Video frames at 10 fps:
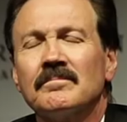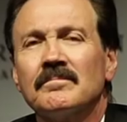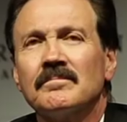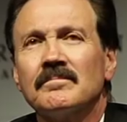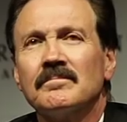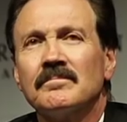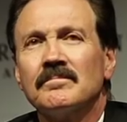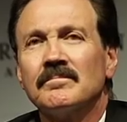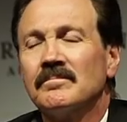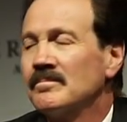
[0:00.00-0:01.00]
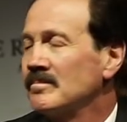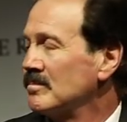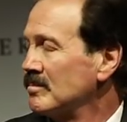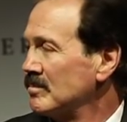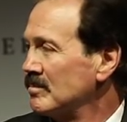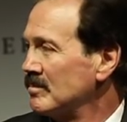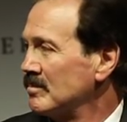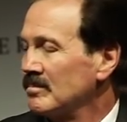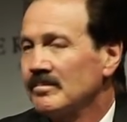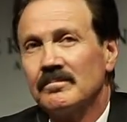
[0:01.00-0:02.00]

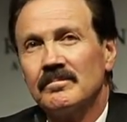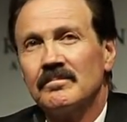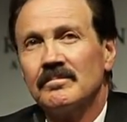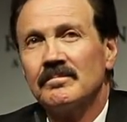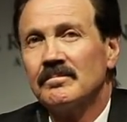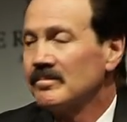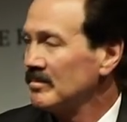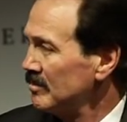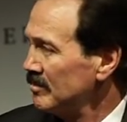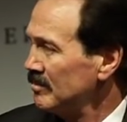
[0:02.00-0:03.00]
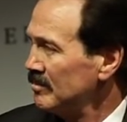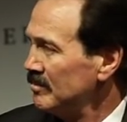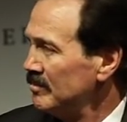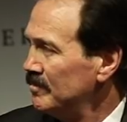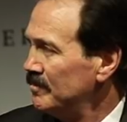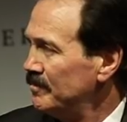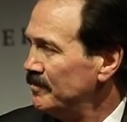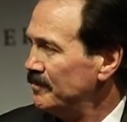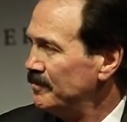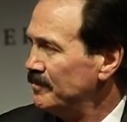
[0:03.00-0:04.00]

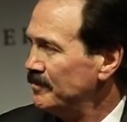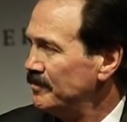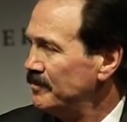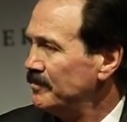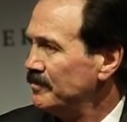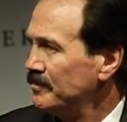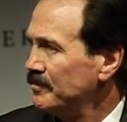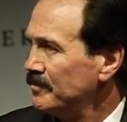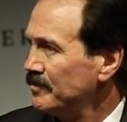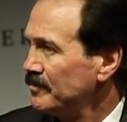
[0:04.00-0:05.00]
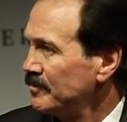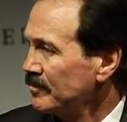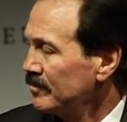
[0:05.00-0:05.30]
The person shown says nothing.